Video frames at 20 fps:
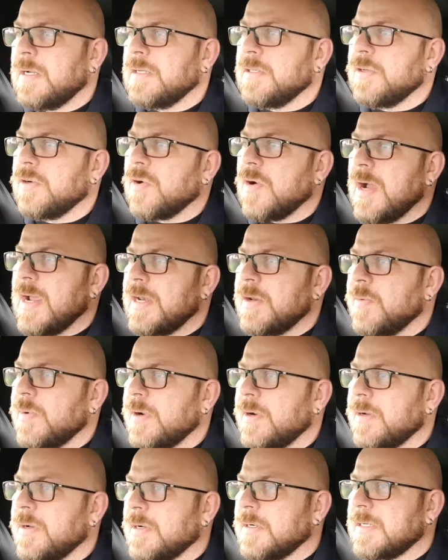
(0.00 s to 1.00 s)
You go
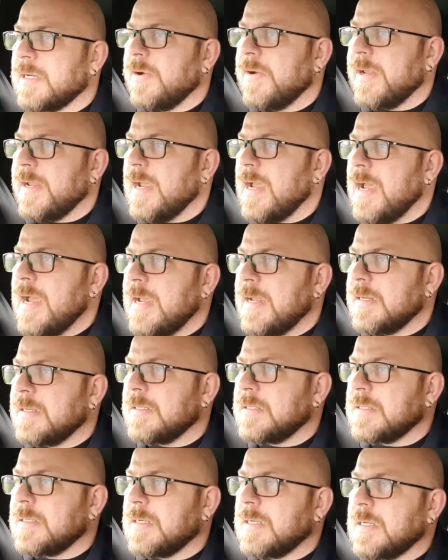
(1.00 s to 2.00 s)
anywhere in North Kerry
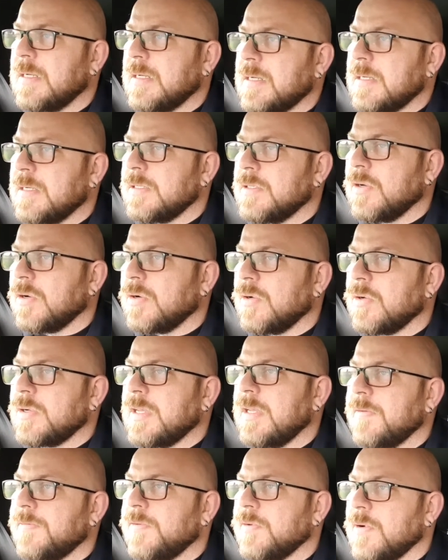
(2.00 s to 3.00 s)
and you're
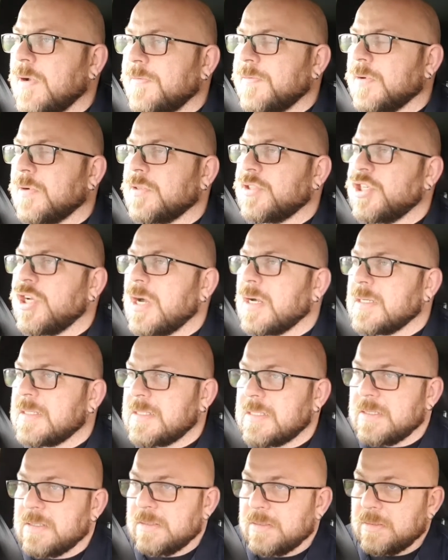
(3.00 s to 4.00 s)
lucky if you have your
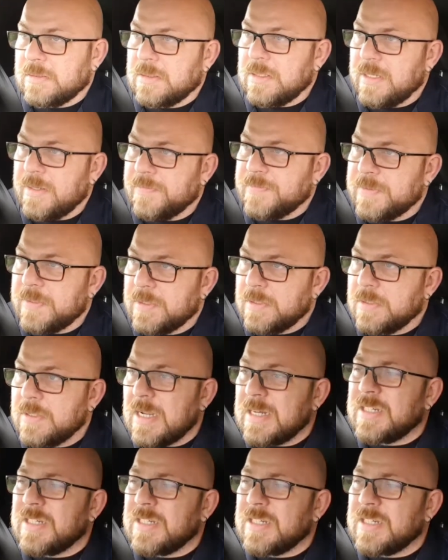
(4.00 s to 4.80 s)
shocks left.